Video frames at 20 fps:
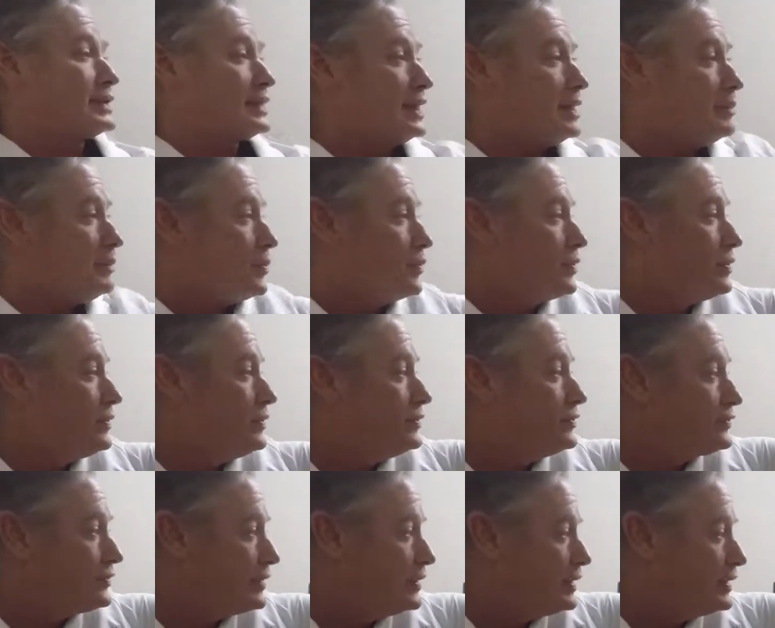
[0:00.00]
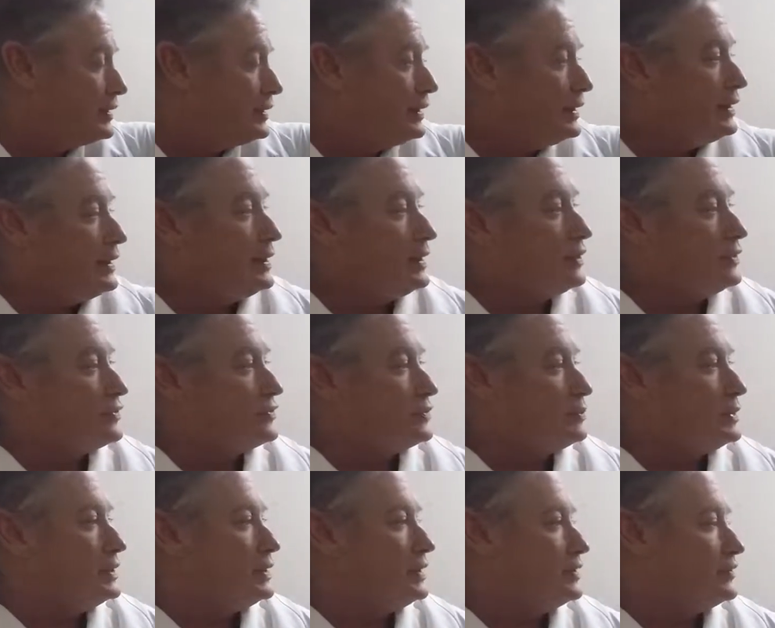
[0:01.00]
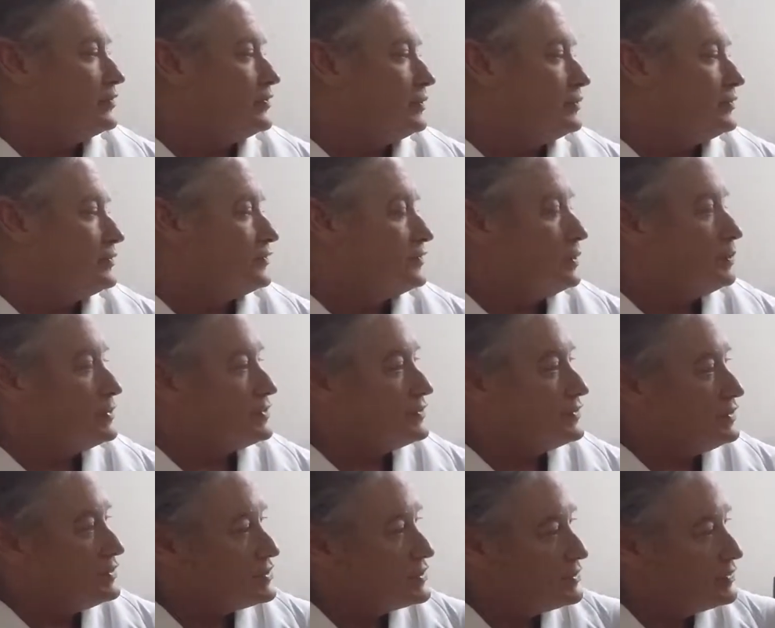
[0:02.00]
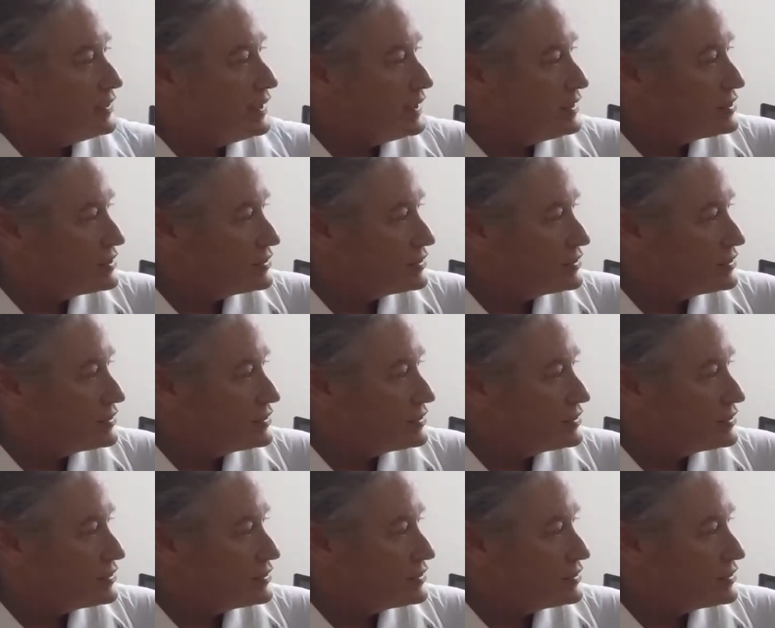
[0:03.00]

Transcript: got more on this side. Looks to me like some, to some extent. So that